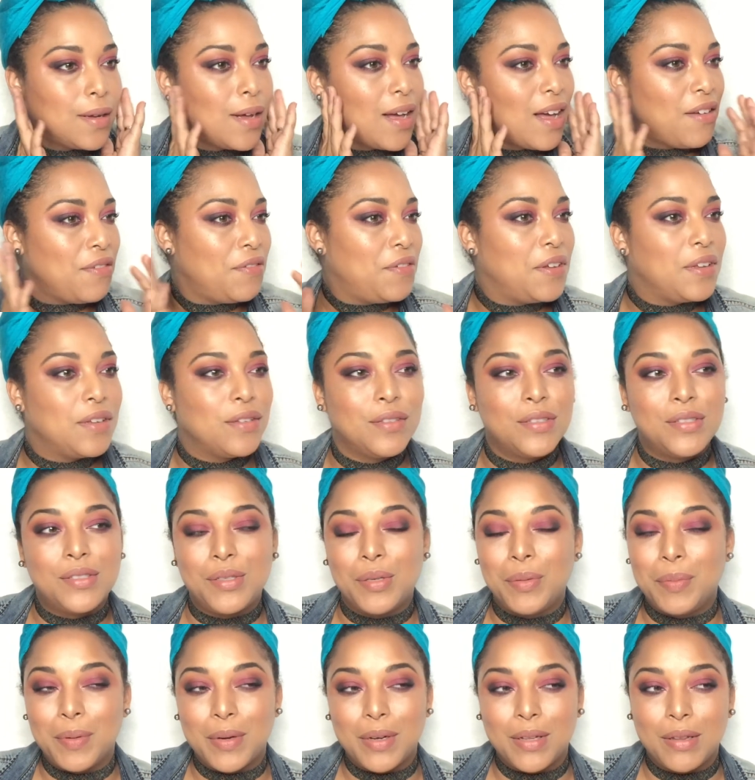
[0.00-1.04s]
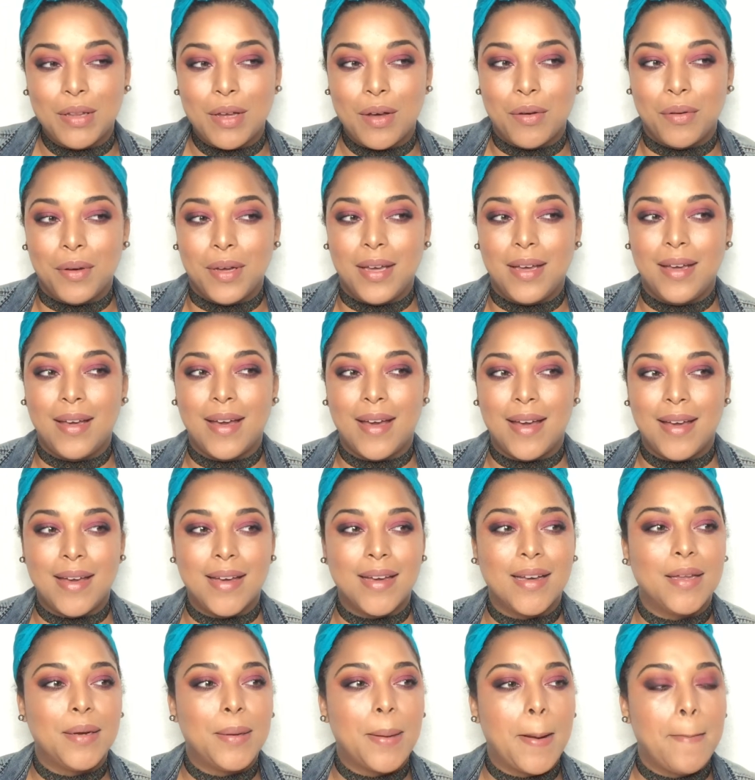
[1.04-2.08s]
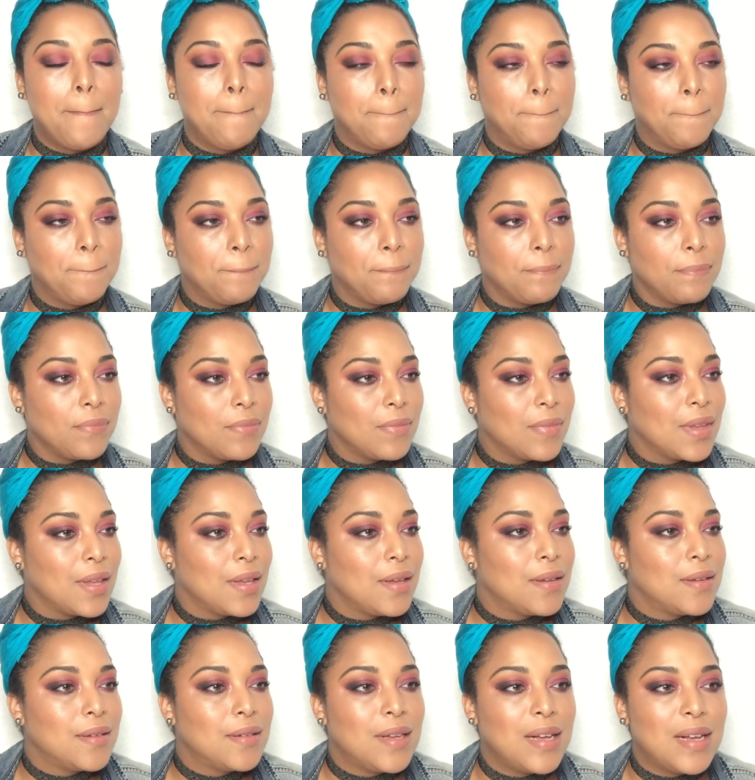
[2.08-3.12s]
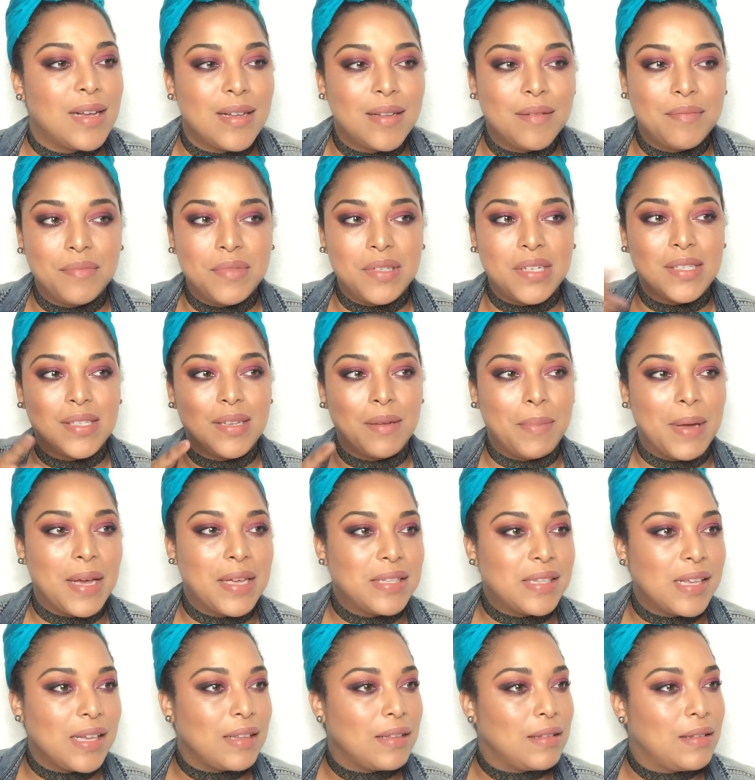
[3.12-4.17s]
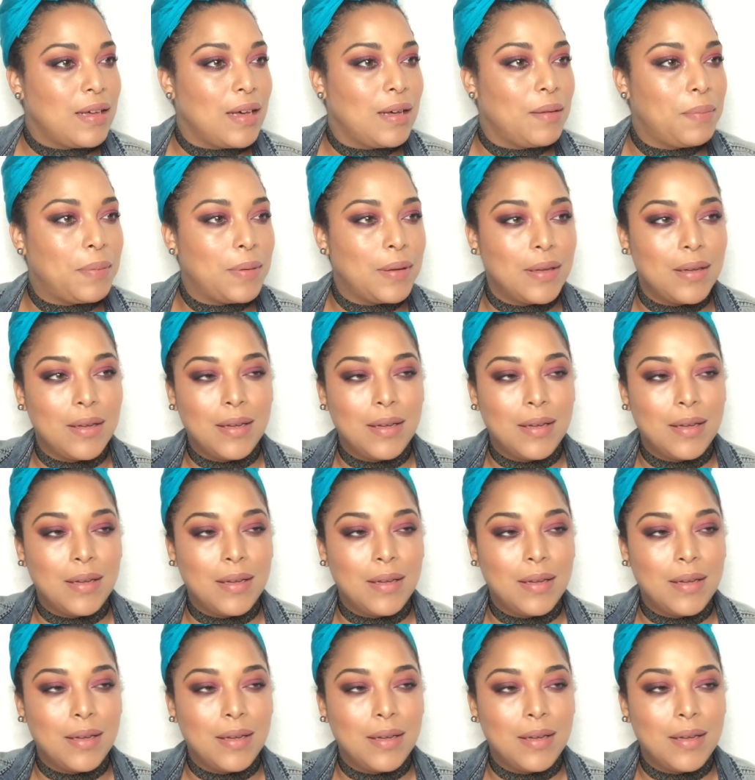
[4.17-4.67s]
I feel super glowy and um, just a basic lip.